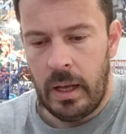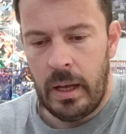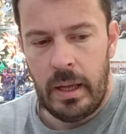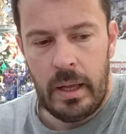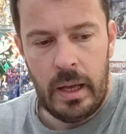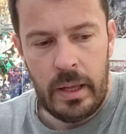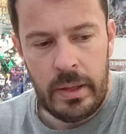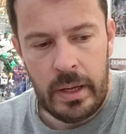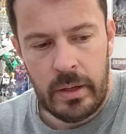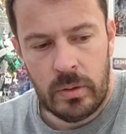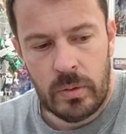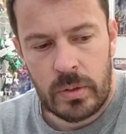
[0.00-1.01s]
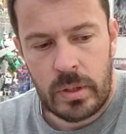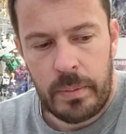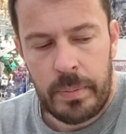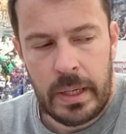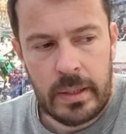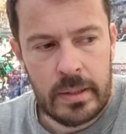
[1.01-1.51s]
I then
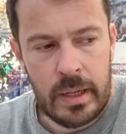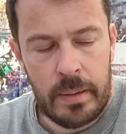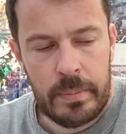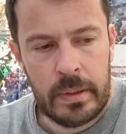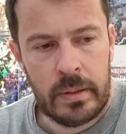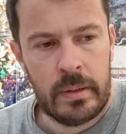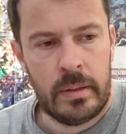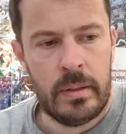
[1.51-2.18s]
also picked up